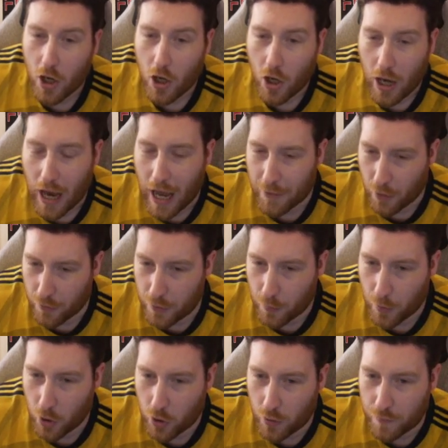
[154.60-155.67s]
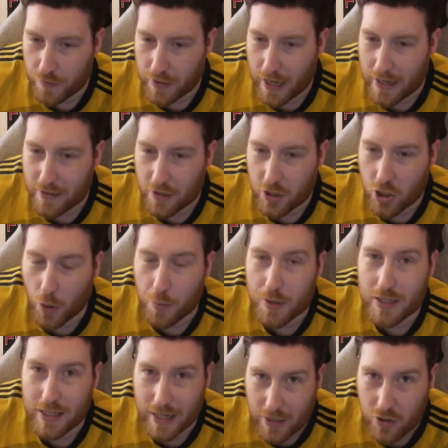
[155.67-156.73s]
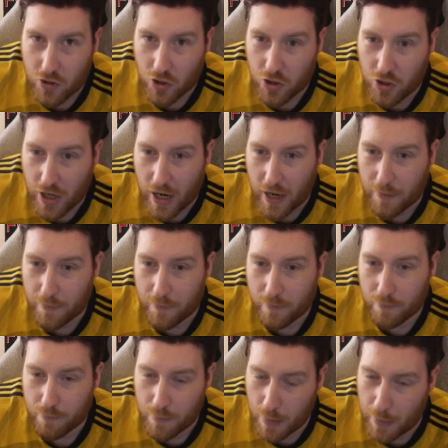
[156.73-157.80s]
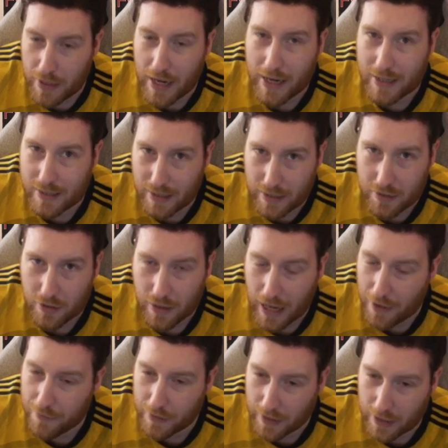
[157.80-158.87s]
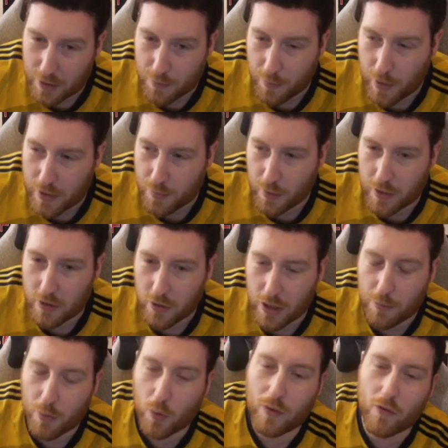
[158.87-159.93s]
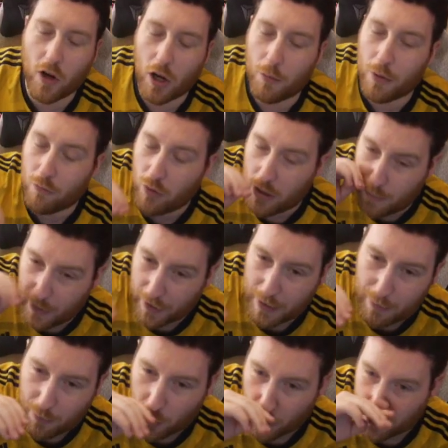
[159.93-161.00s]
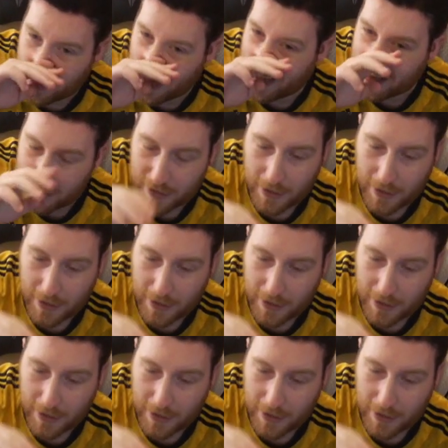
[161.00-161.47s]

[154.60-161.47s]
I don't think we're good enough to get into the top 6 just yet. Maybe next season. I think that's the best place to do it. But we've got a rebuilding process.